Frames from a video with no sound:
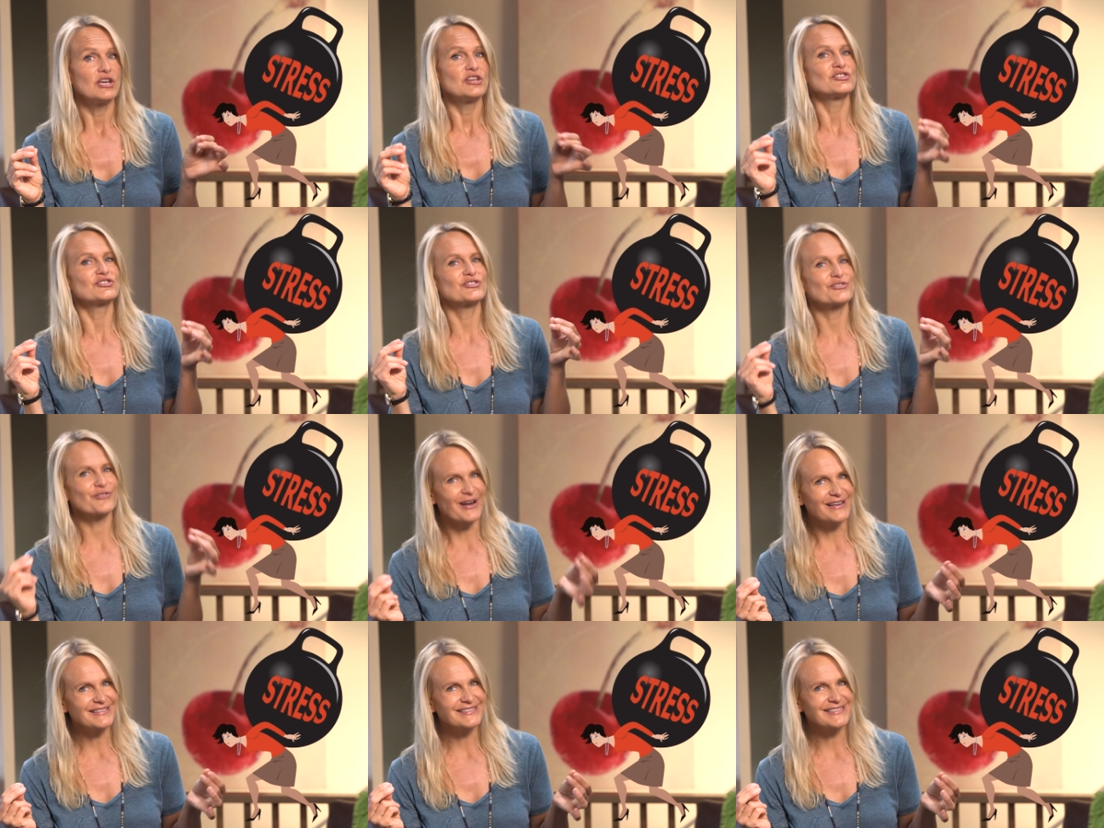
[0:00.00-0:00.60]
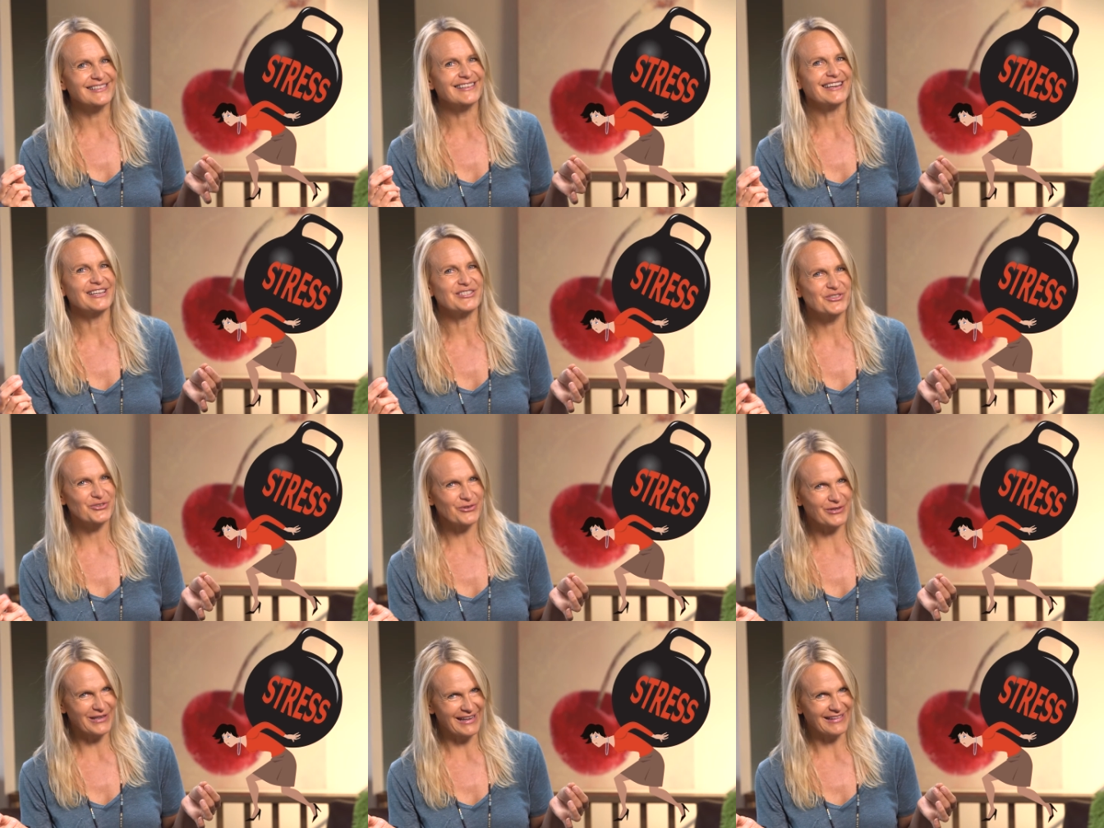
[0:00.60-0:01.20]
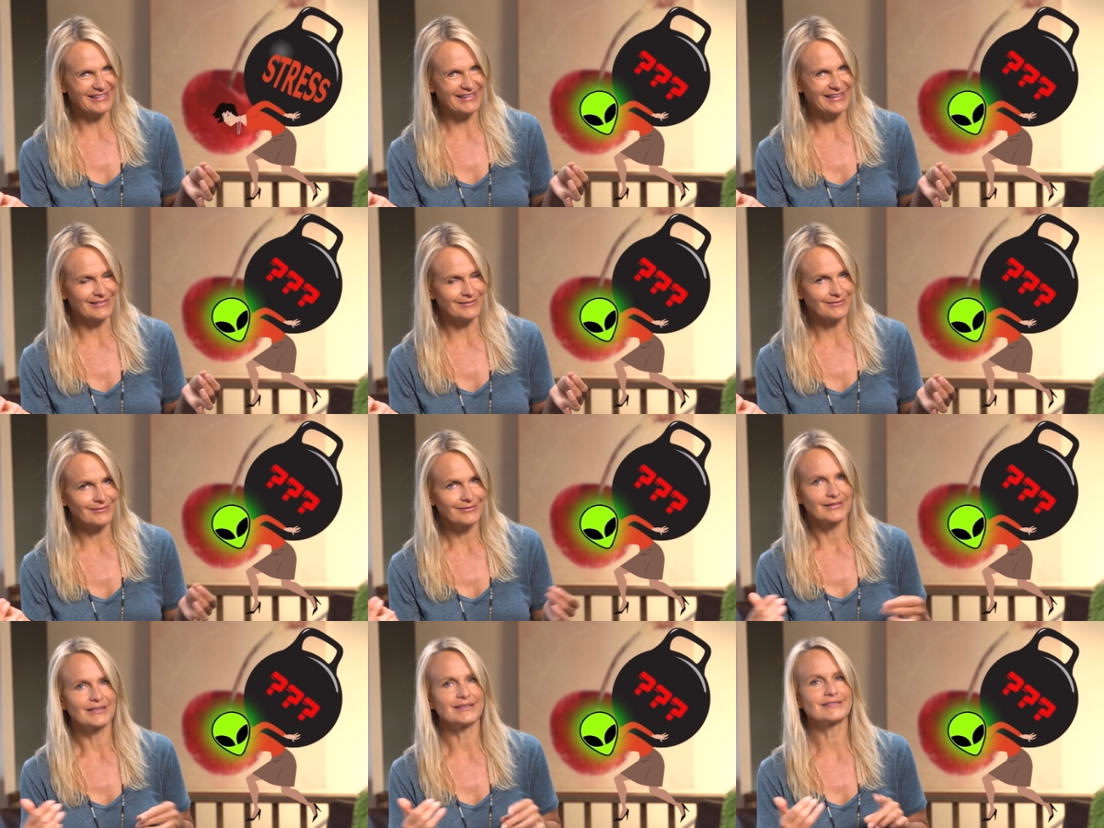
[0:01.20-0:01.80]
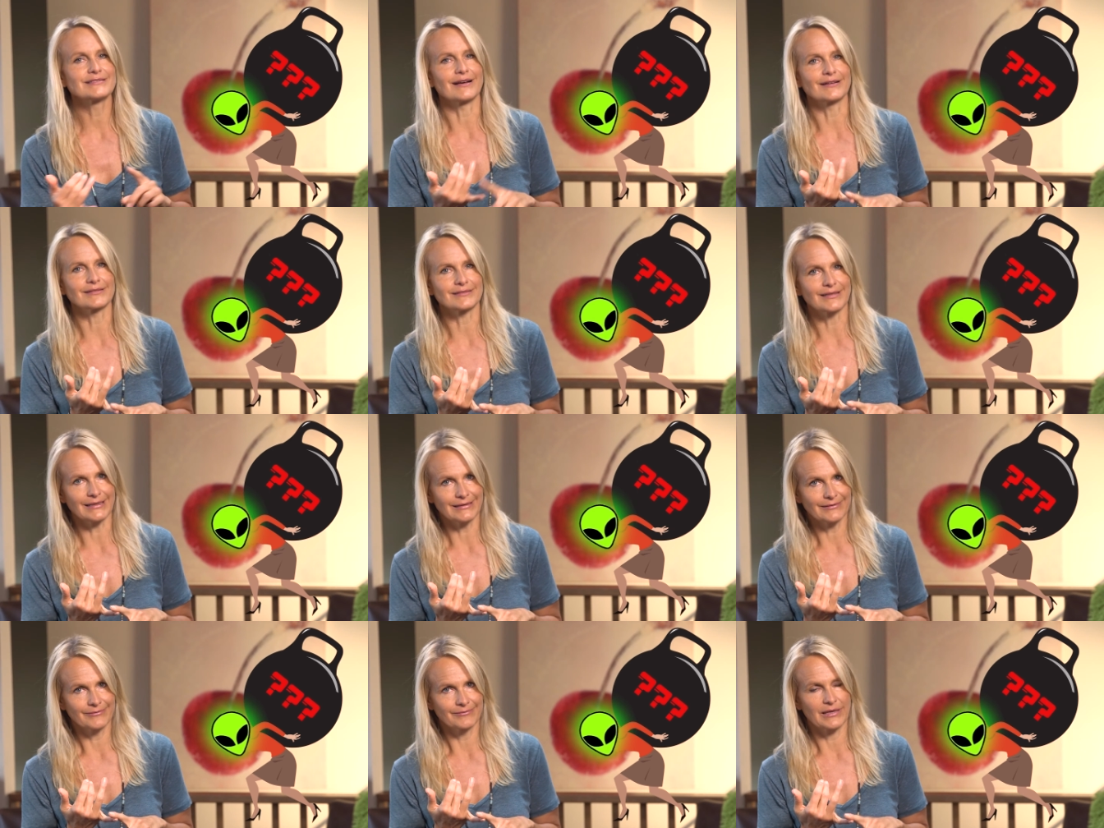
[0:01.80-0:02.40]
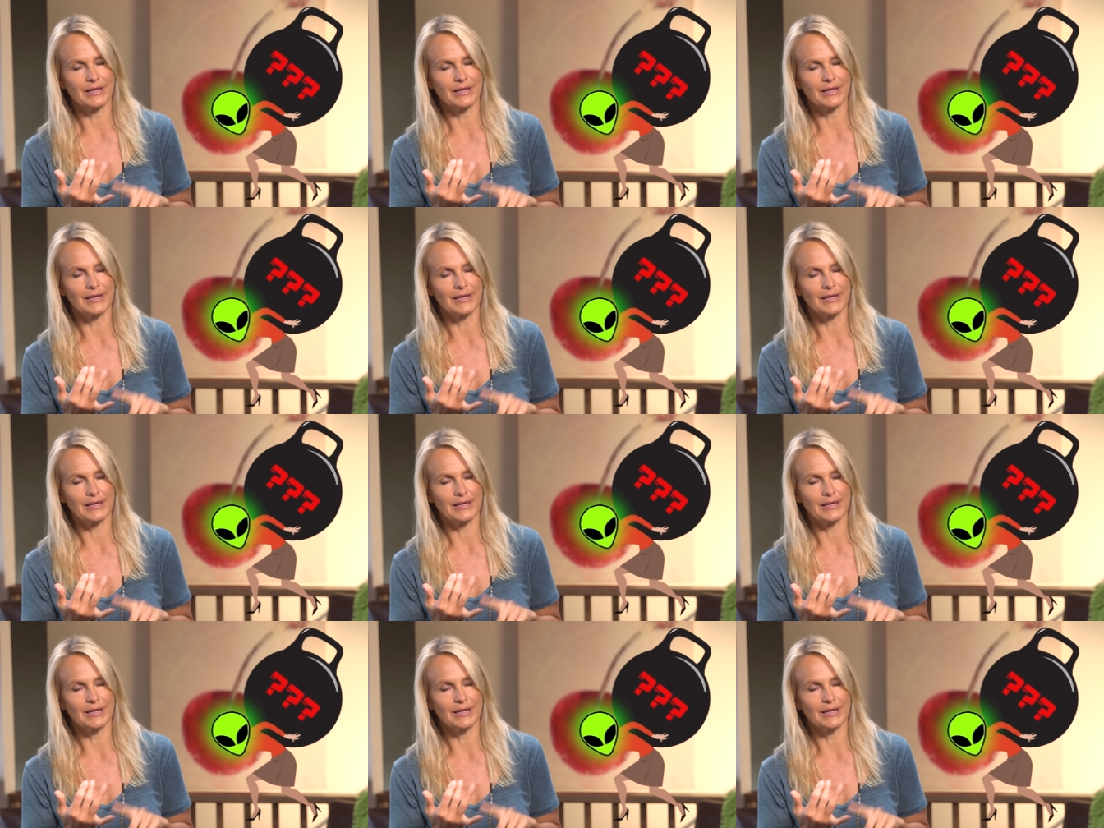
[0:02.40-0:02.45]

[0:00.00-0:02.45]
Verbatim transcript: Stress, in case you're an alien, is ugly.